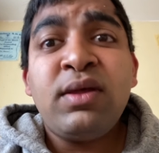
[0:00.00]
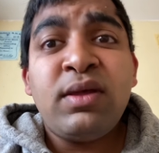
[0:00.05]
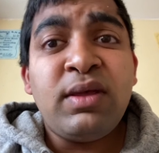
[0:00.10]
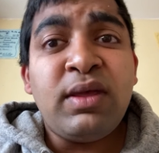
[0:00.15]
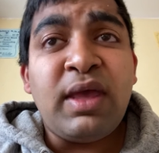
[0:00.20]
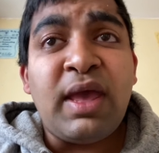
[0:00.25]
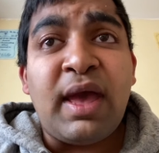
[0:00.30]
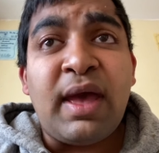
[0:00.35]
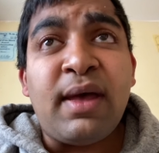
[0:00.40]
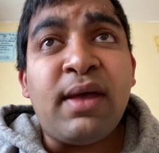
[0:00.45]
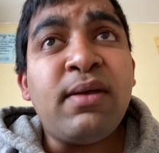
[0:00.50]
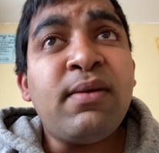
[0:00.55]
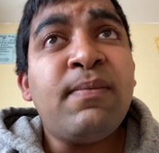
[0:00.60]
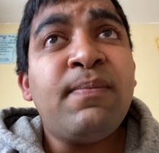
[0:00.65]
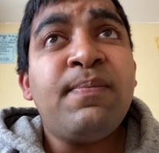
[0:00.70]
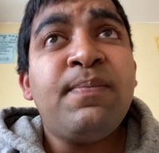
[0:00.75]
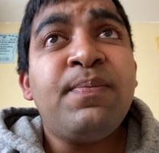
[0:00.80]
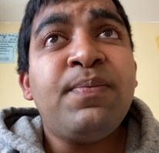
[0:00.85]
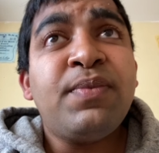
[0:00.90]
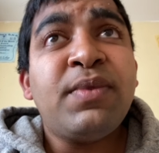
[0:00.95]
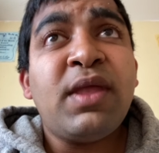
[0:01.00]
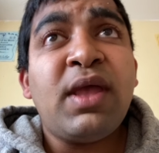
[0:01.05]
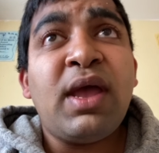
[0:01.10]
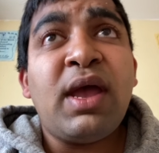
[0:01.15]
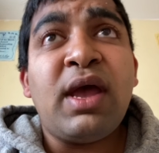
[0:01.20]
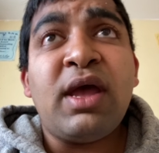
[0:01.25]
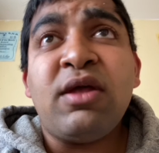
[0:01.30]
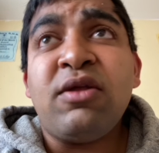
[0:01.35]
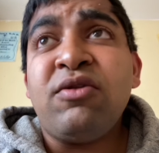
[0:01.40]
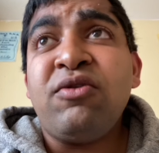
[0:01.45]
Yeah.
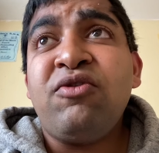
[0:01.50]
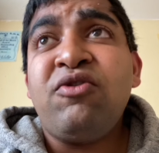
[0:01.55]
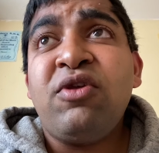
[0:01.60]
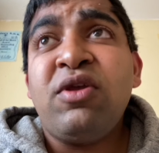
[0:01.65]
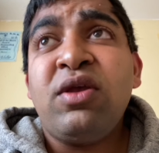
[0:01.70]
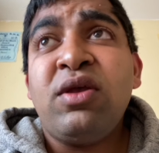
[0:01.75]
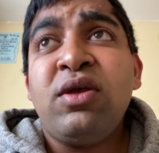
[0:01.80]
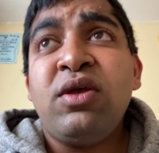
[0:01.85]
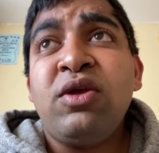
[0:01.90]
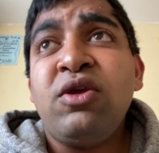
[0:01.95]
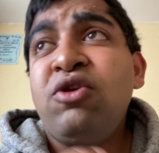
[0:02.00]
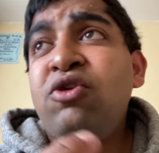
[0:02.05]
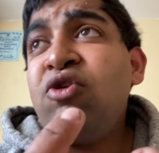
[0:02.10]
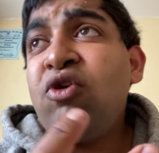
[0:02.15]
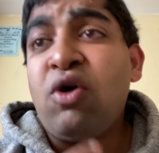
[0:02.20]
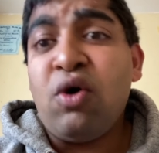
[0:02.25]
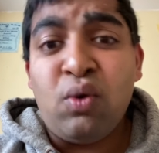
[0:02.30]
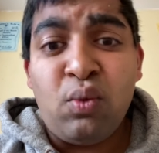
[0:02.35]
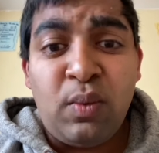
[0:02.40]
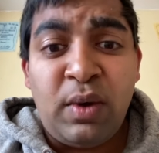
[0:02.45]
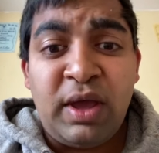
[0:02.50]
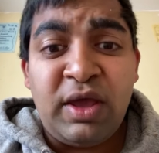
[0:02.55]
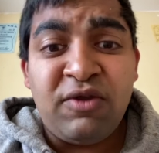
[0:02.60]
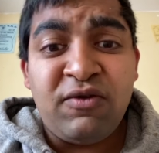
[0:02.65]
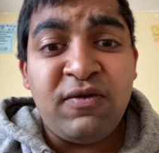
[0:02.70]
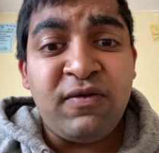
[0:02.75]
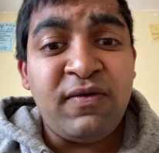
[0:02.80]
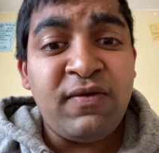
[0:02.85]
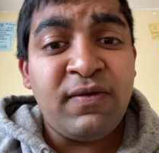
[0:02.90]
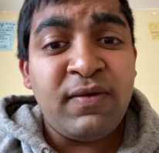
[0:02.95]
And your own
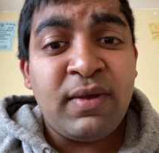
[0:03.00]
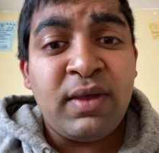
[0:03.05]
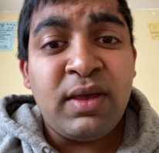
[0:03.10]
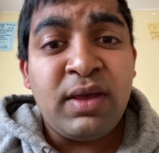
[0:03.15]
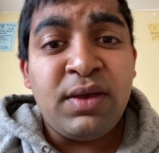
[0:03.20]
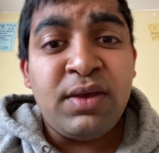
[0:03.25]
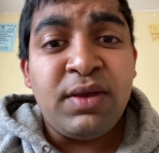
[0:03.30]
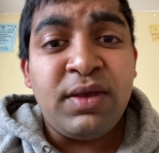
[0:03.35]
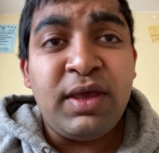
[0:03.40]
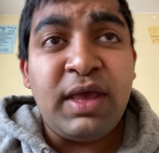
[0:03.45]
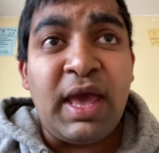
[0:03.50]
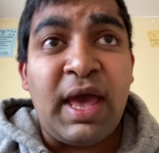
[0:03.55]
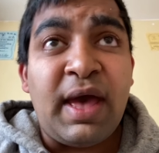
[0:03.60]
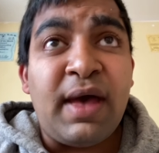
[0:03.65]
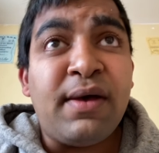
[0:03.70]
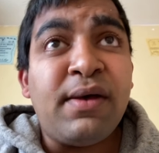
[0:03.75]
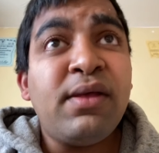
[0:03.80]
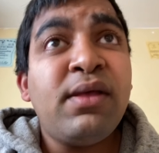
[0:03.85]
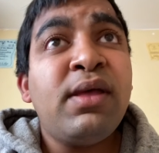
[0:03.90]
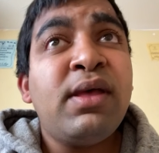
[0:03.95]
wages? Yeah.